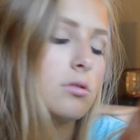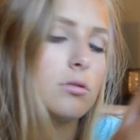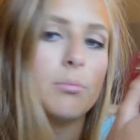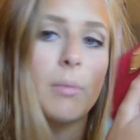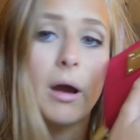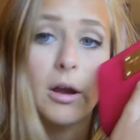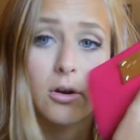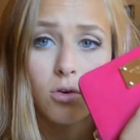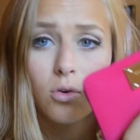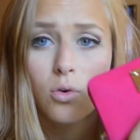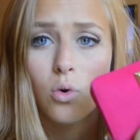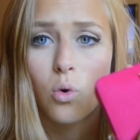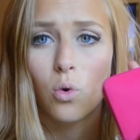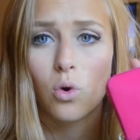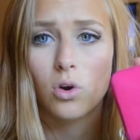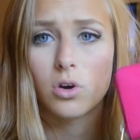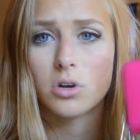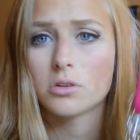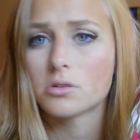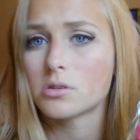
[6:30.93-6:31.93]
Michael
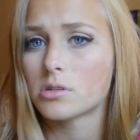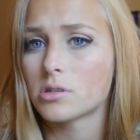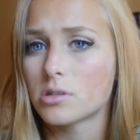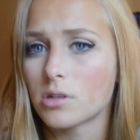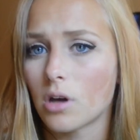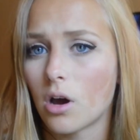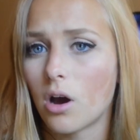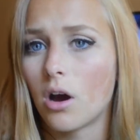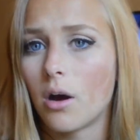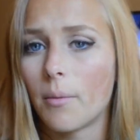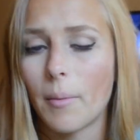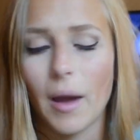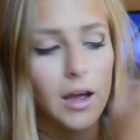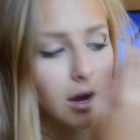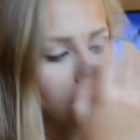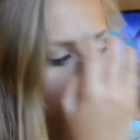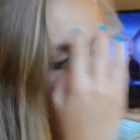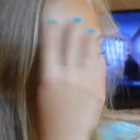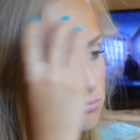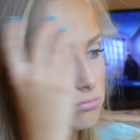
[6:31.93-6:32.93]
Kors. Um,
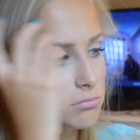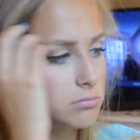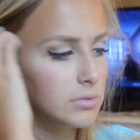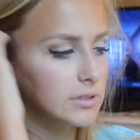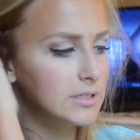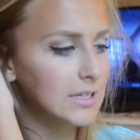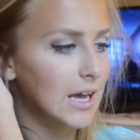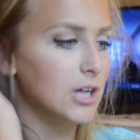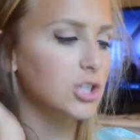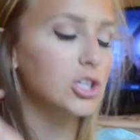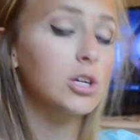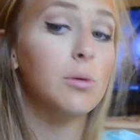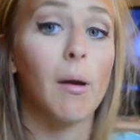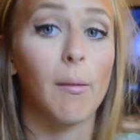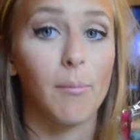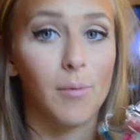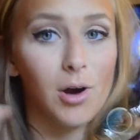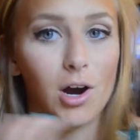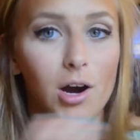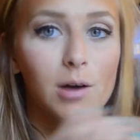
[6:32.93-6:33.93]
I, it's actually
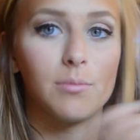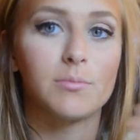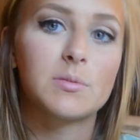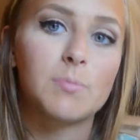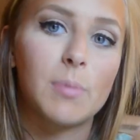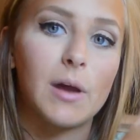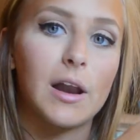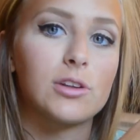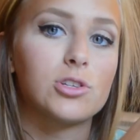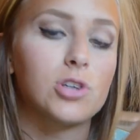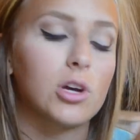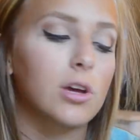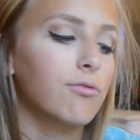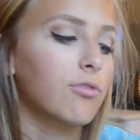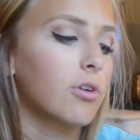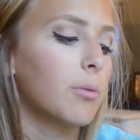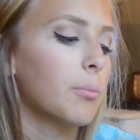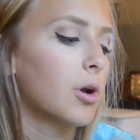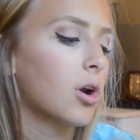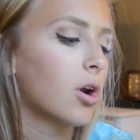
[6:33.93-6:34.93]
my mom's, but I took it
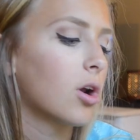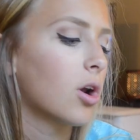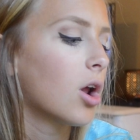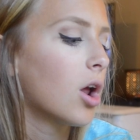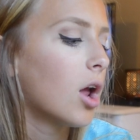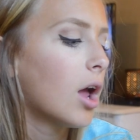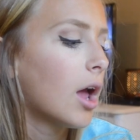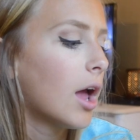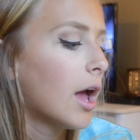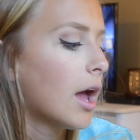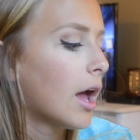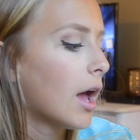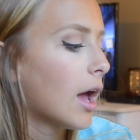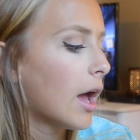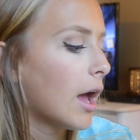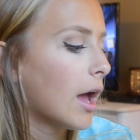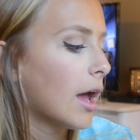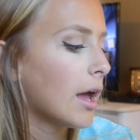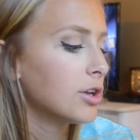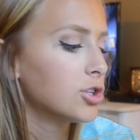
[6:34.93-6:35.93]
from her.
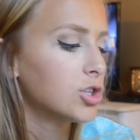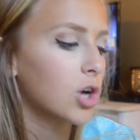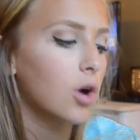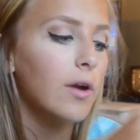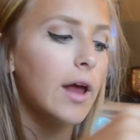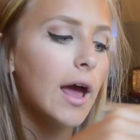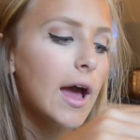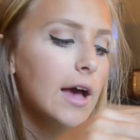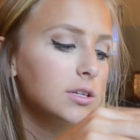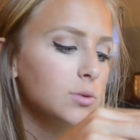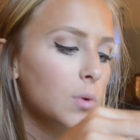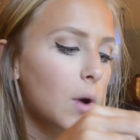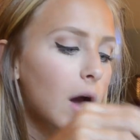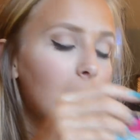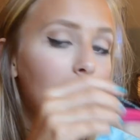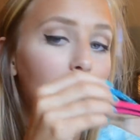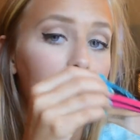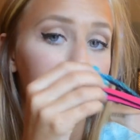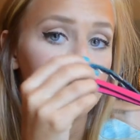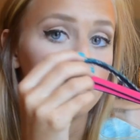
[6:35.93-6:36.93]
And don't ask why
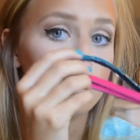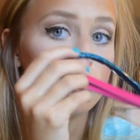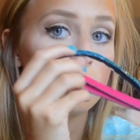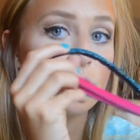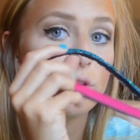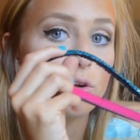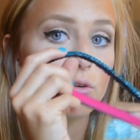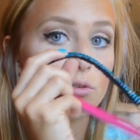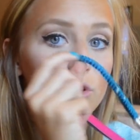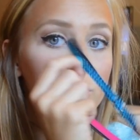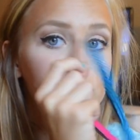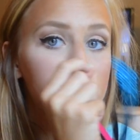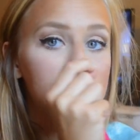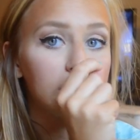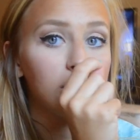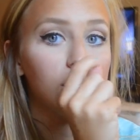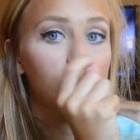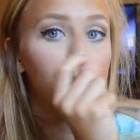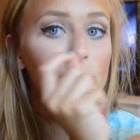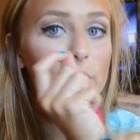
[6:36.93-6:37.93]
I have two little
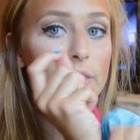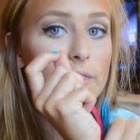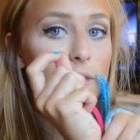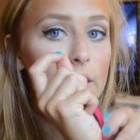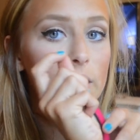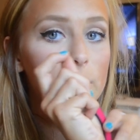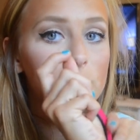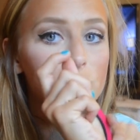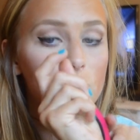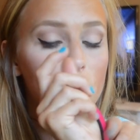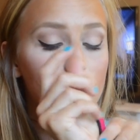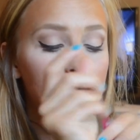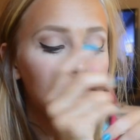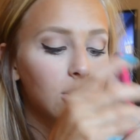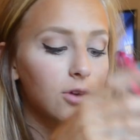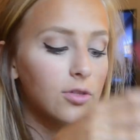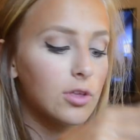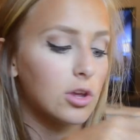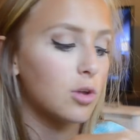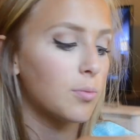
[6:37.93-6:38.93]
loop-de-loopy thingies on
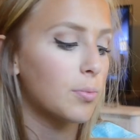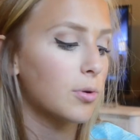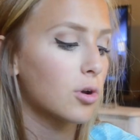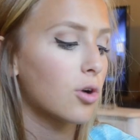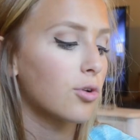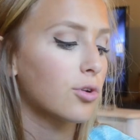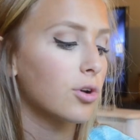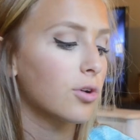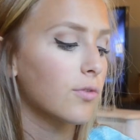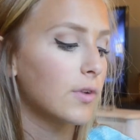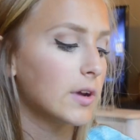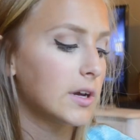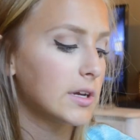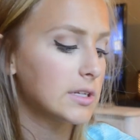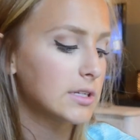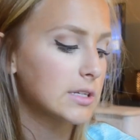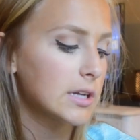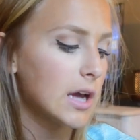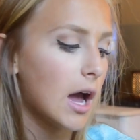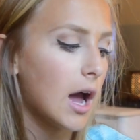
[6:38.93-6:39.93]
here that you put on your
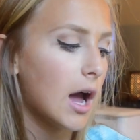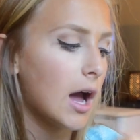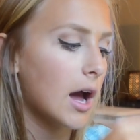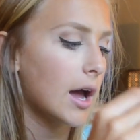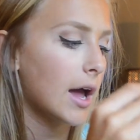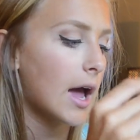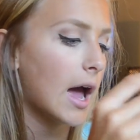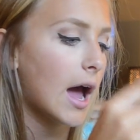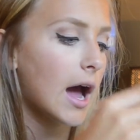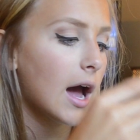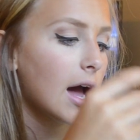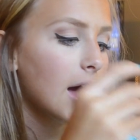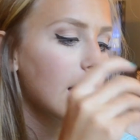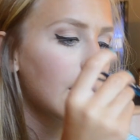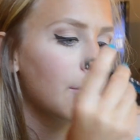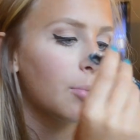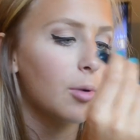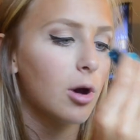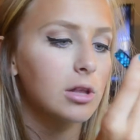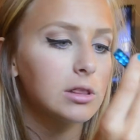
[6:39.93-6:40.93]
wrist. I
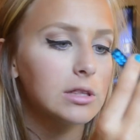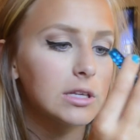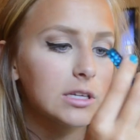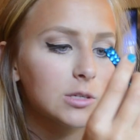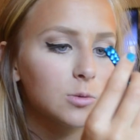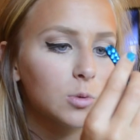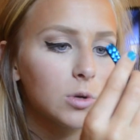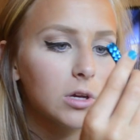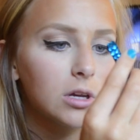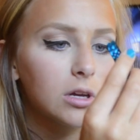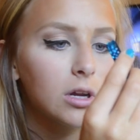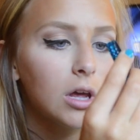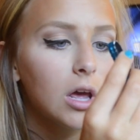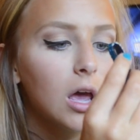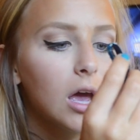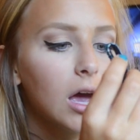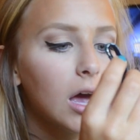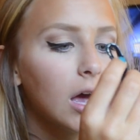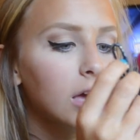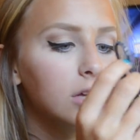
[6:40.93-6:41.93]
had I bought this one,
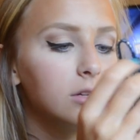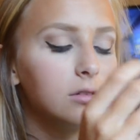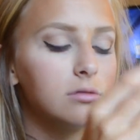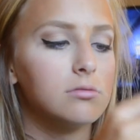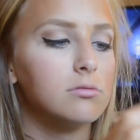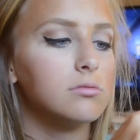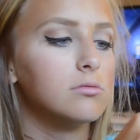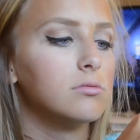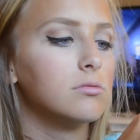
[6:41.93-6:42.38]
and